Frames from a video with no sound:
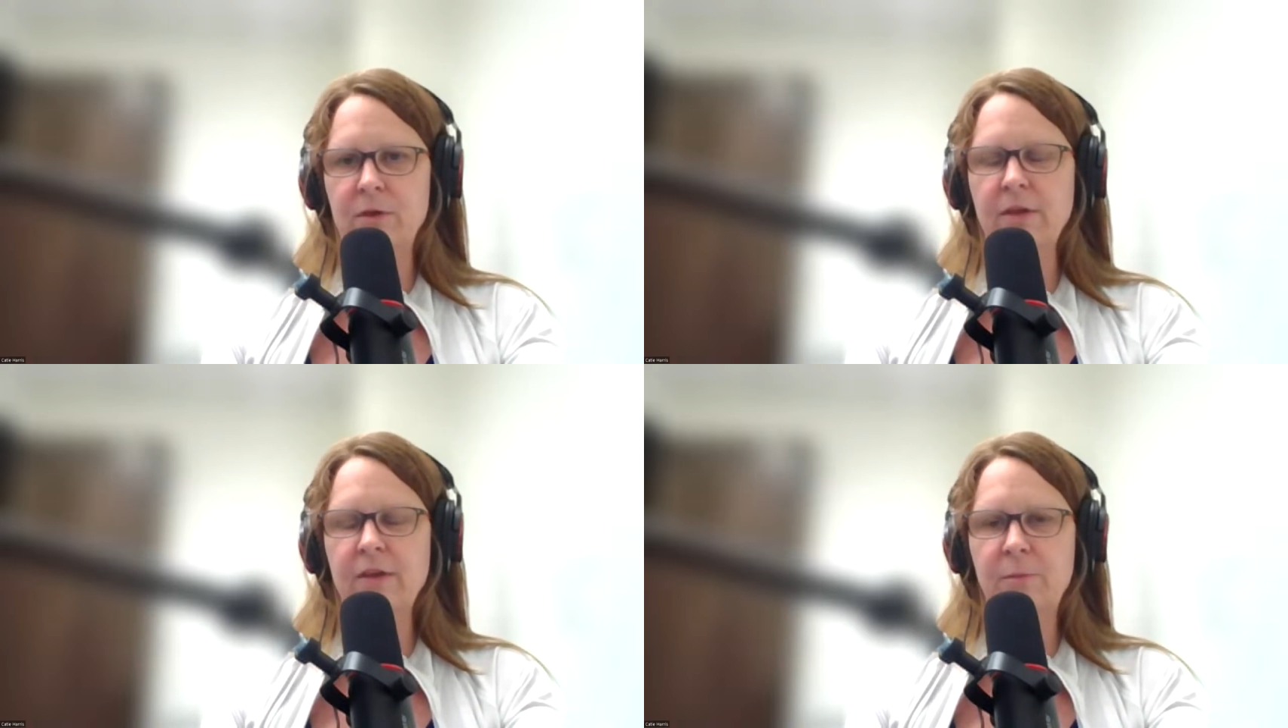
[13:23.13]

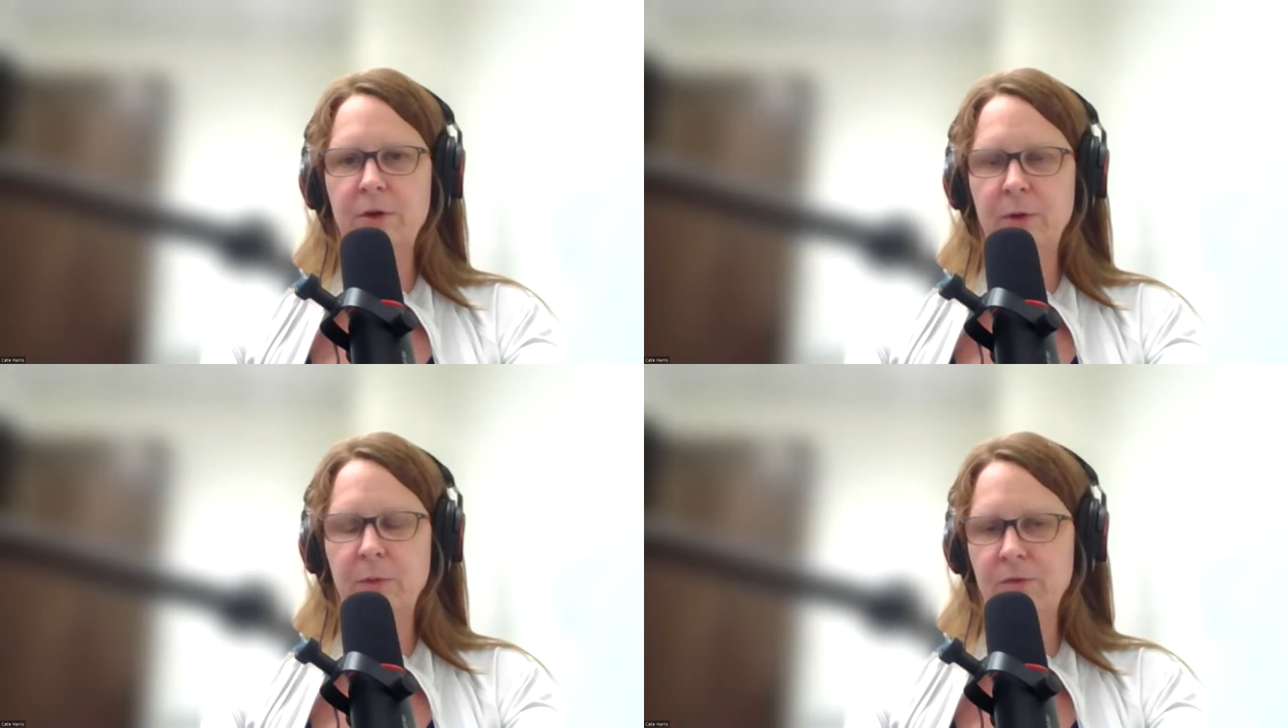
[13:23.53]
list
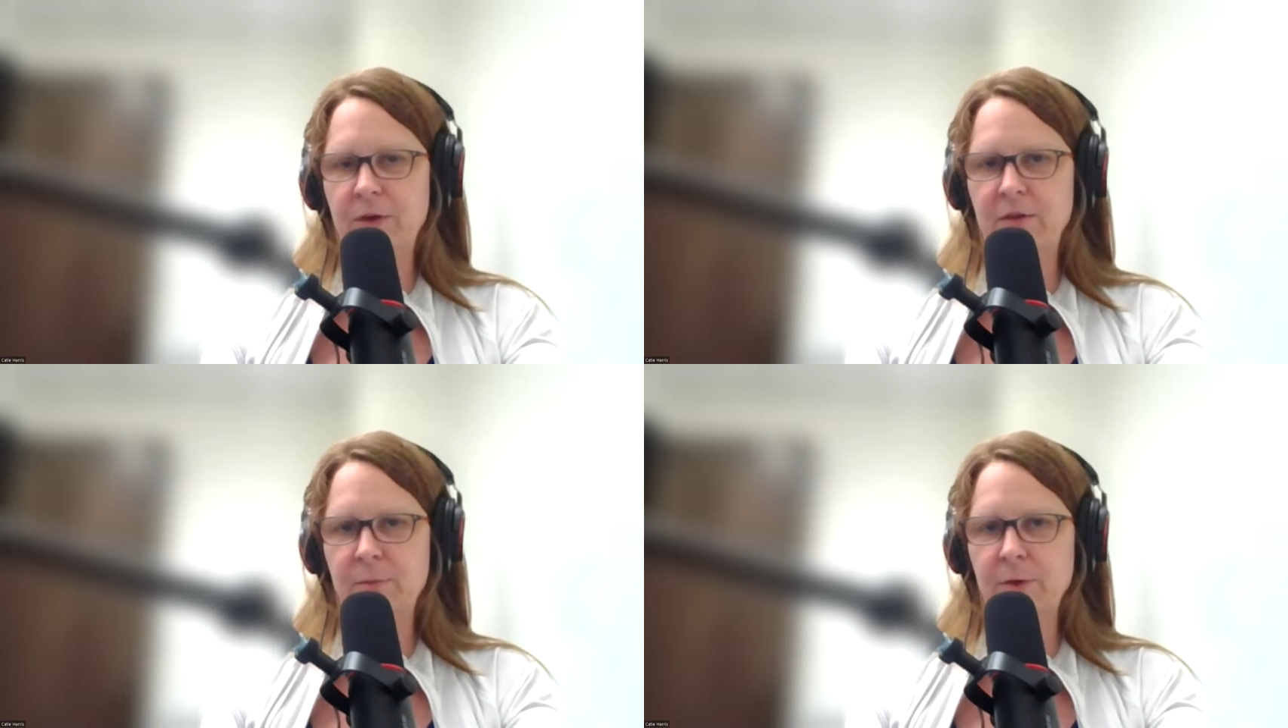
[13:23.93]
building with
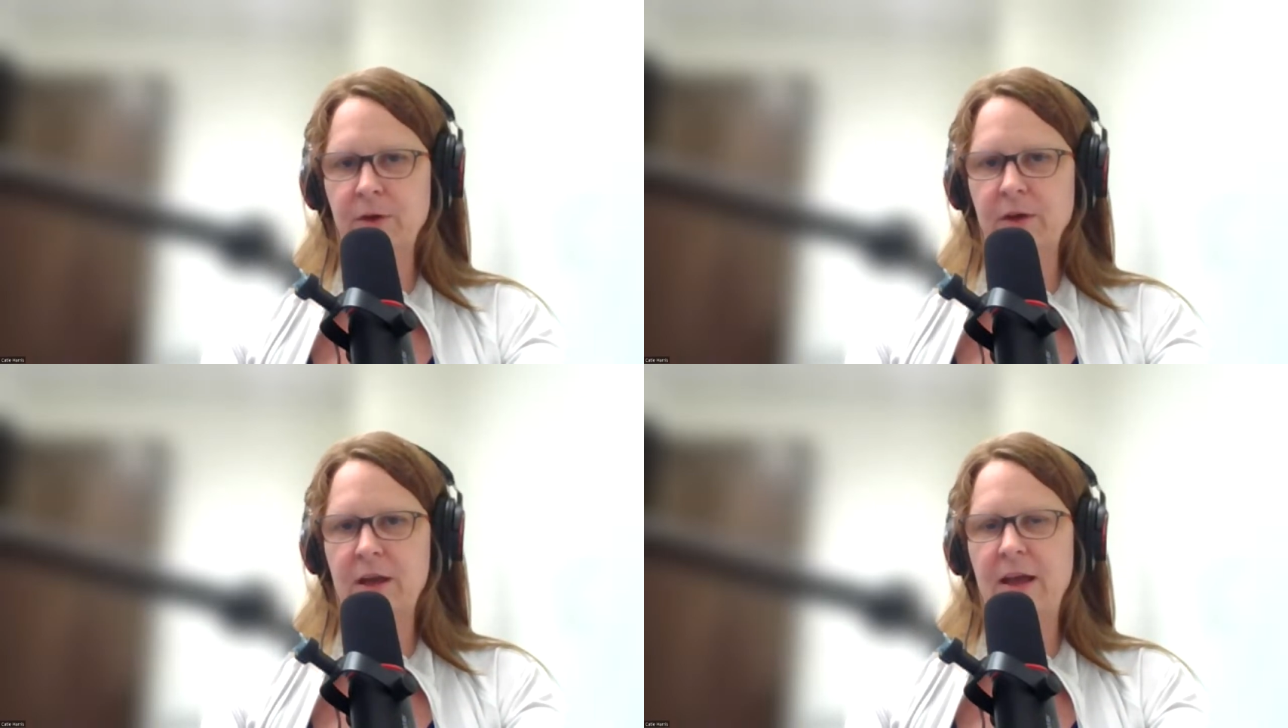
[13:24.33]

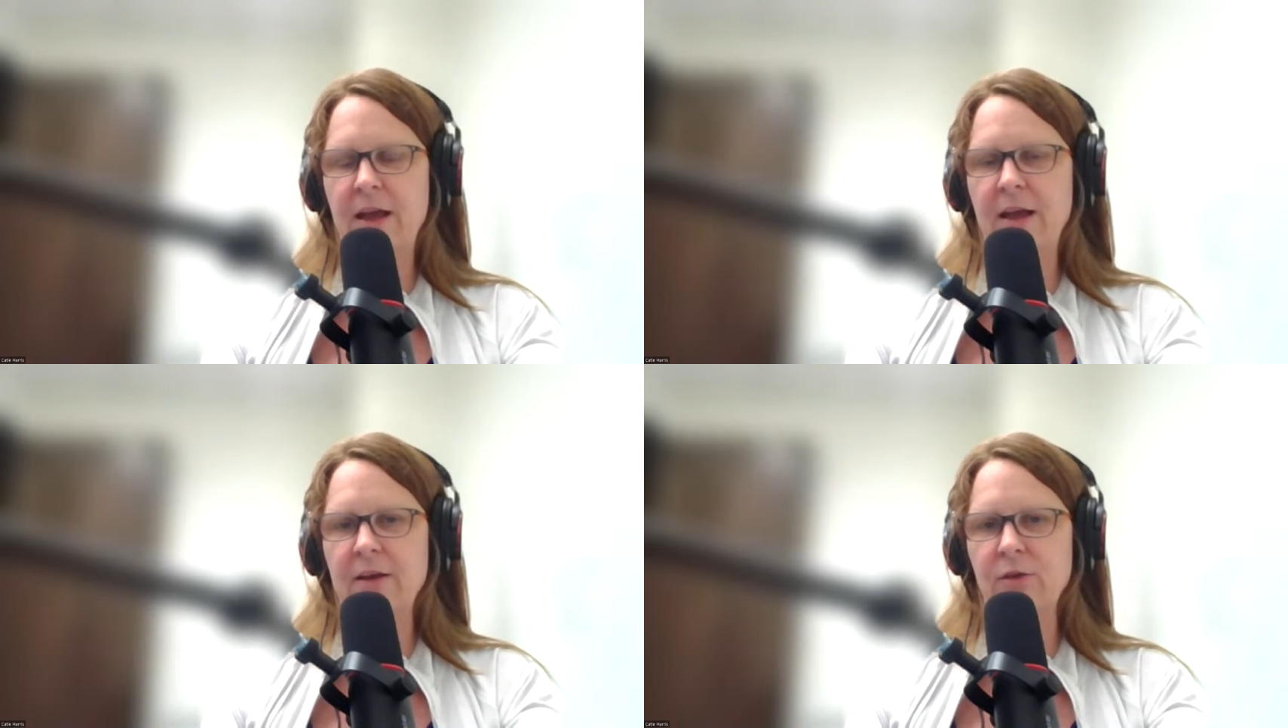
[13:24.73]
Facebook
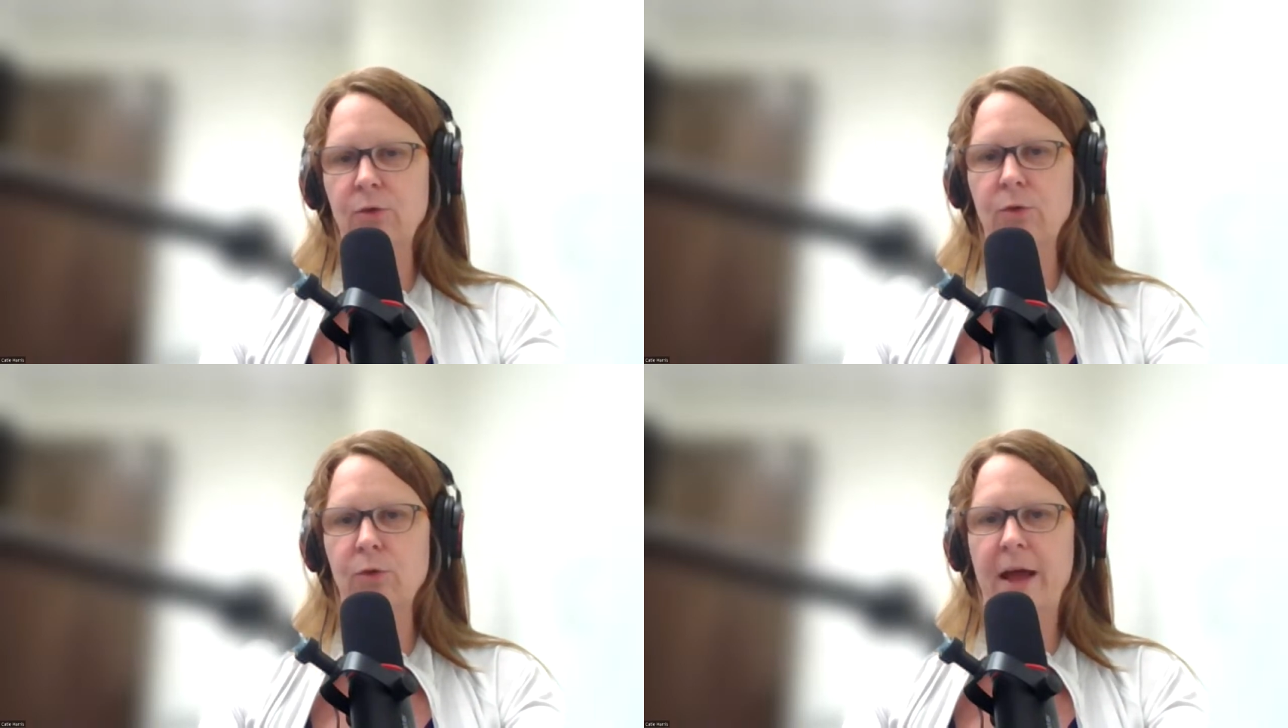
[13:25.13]
and
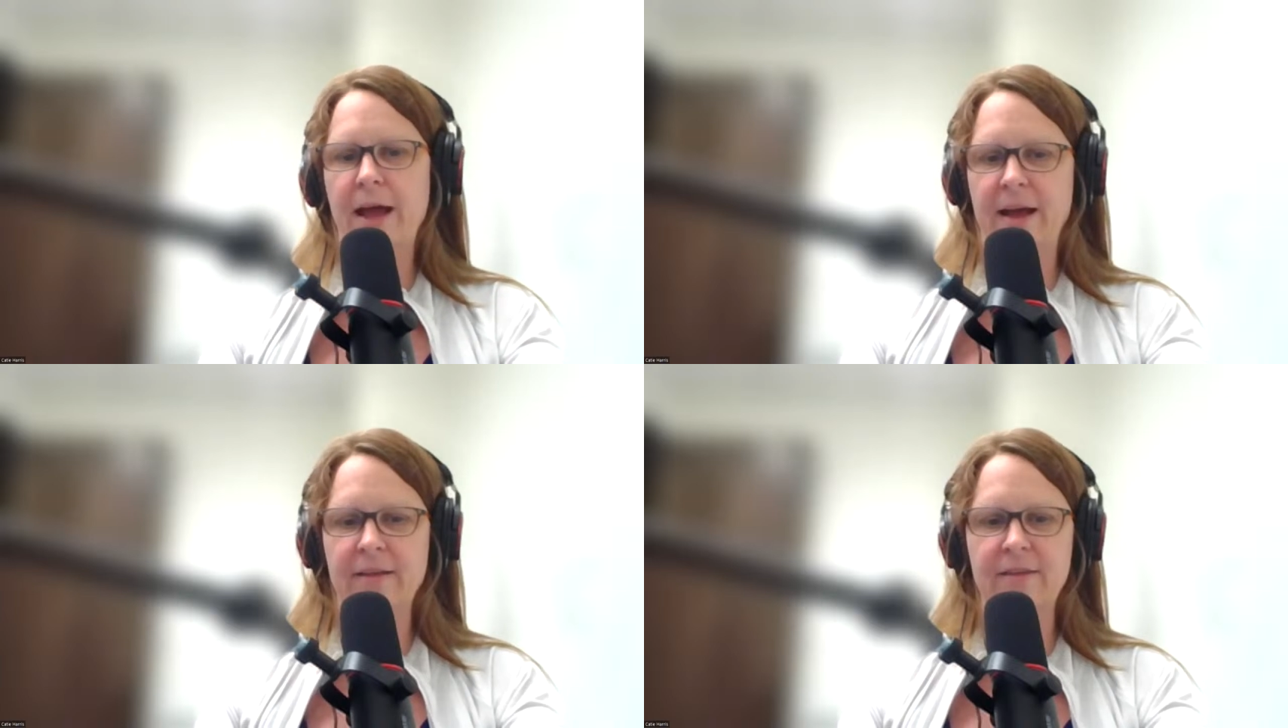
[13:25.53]
Google
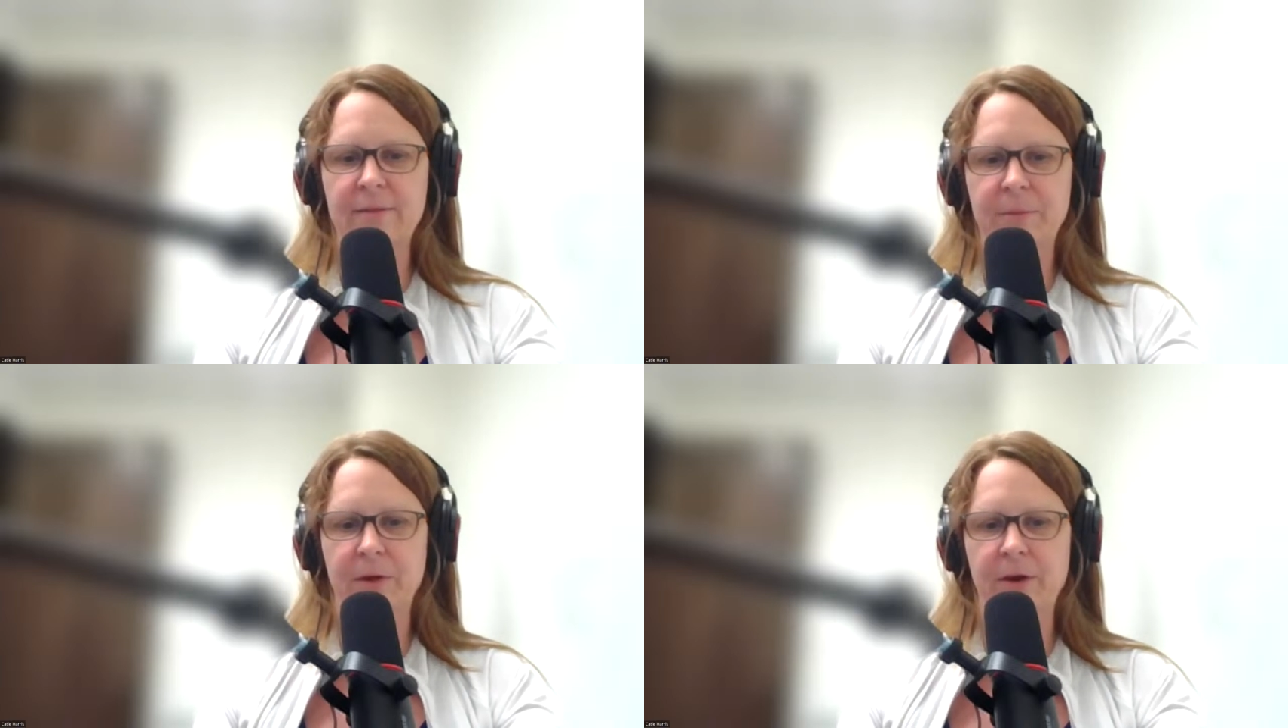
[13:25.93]

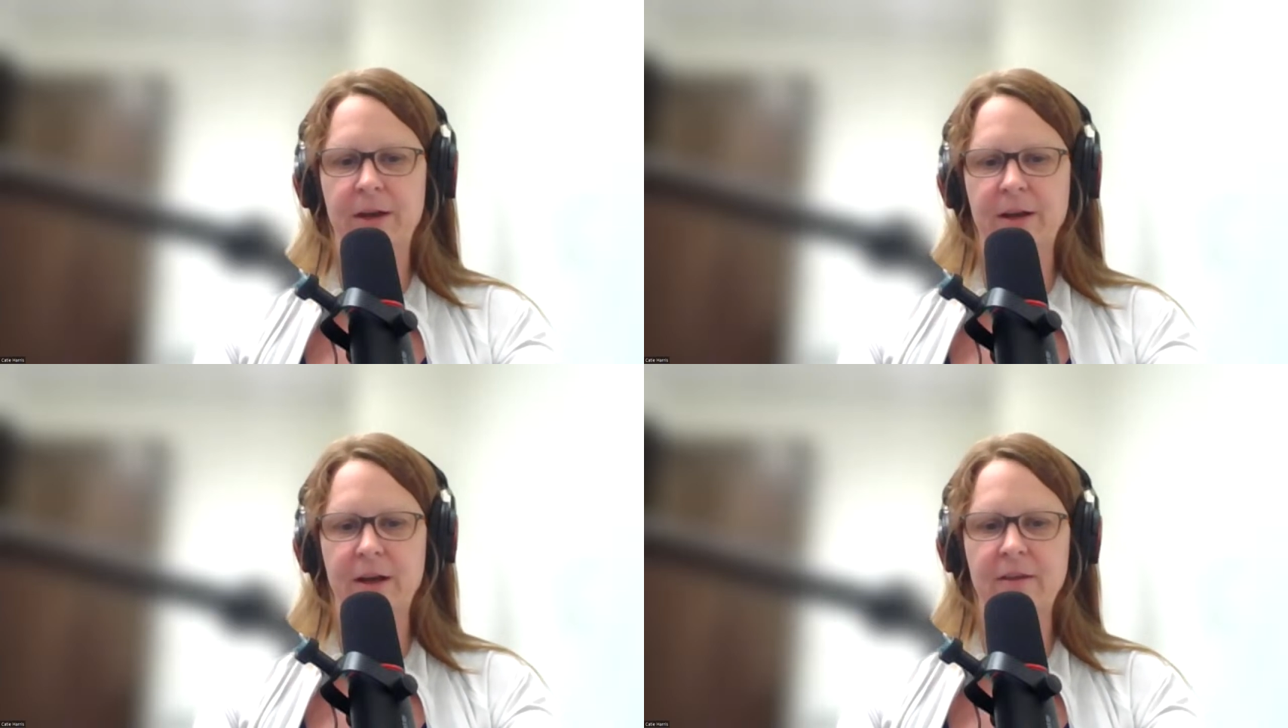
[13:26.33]
Ads. All
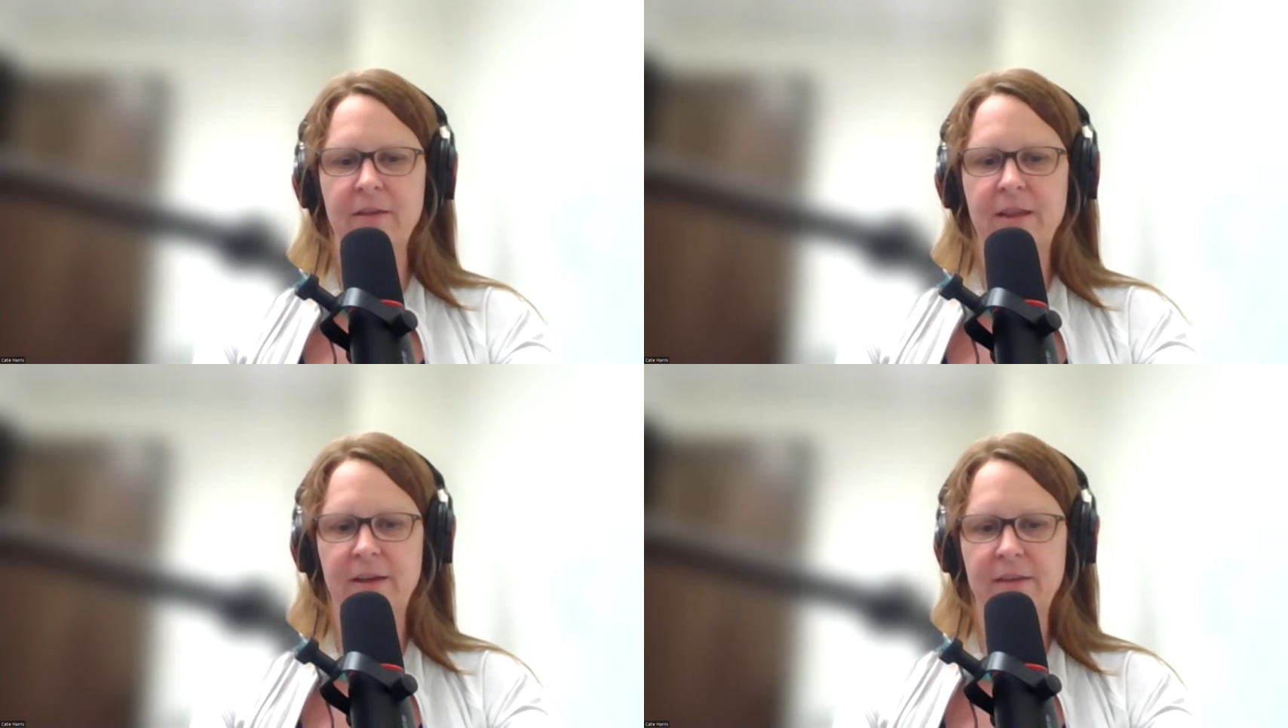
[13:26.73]
right, guys,
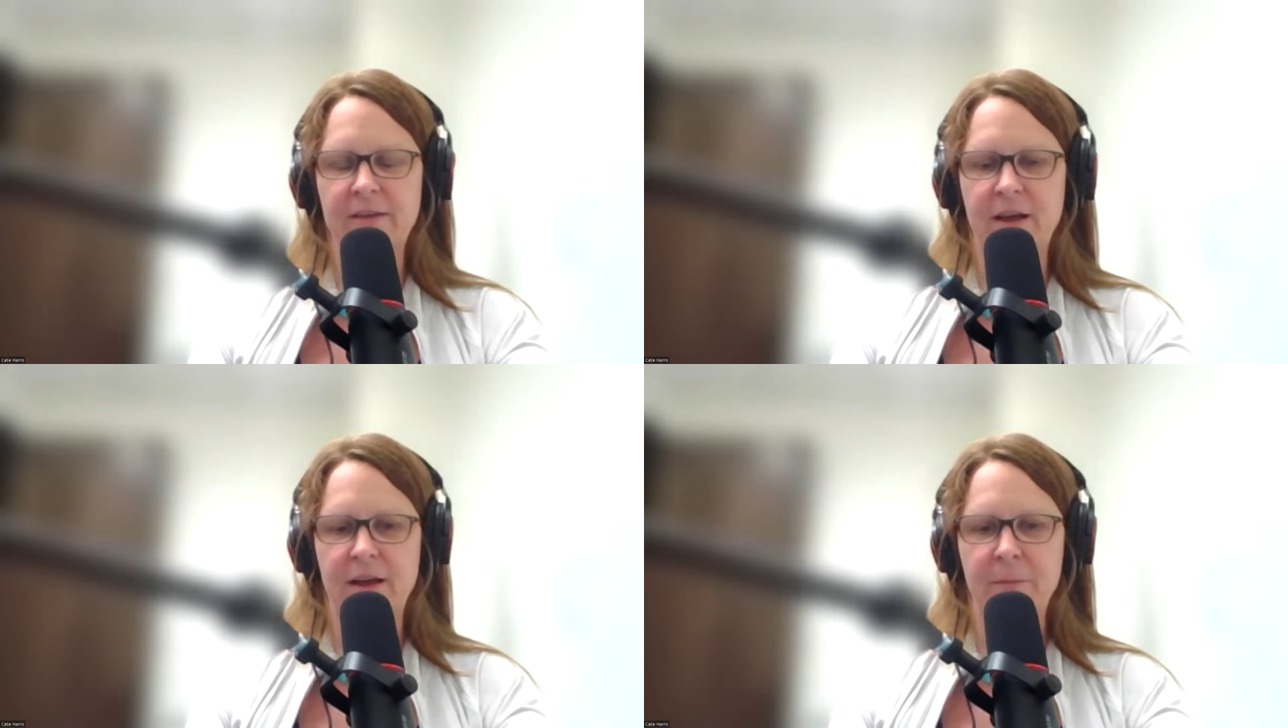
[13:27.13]
thanks.